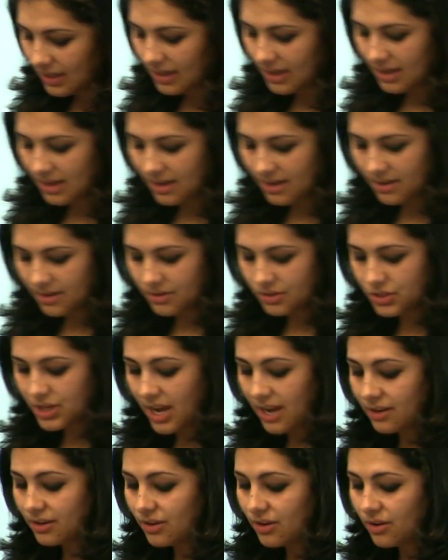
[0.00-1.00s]

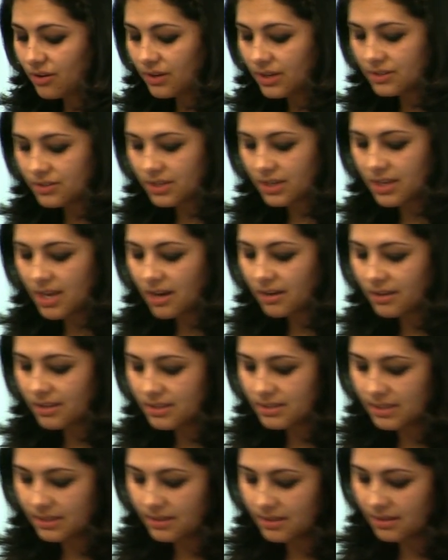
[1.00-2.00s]
Shahriyar is the
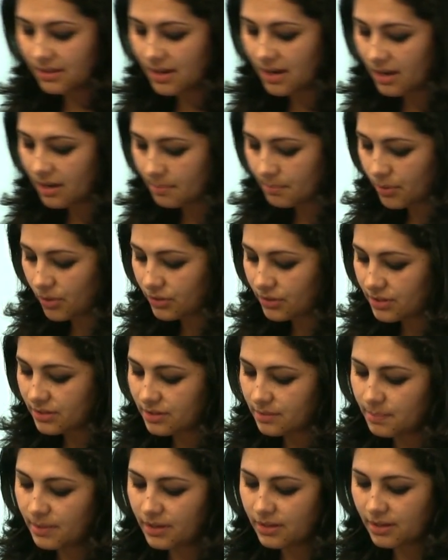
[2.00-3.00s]
youngest little guy
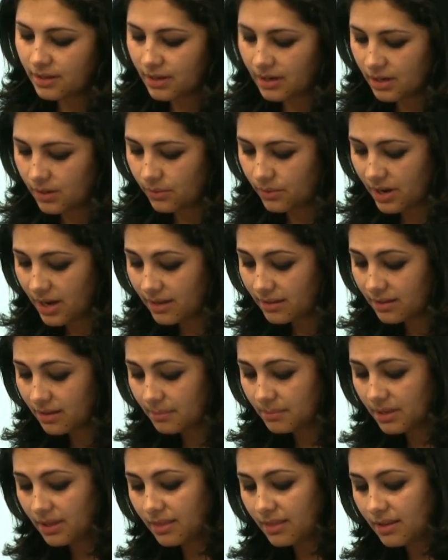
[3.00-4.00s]
participating in our
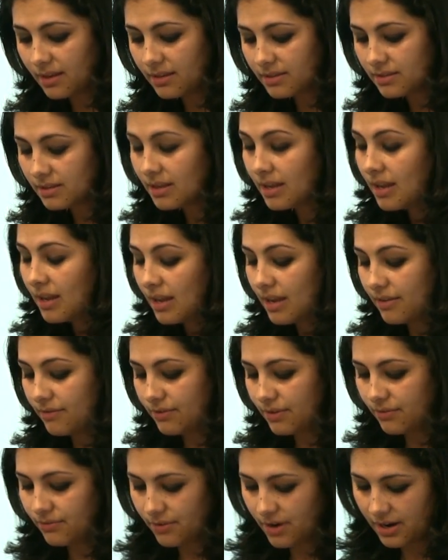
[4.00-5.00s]
Hadia meetings
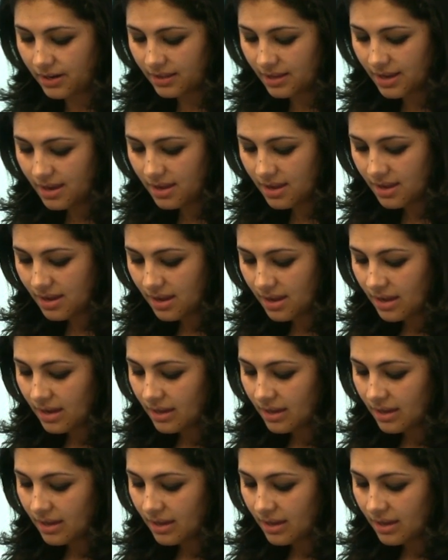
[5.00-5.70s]
every Friday,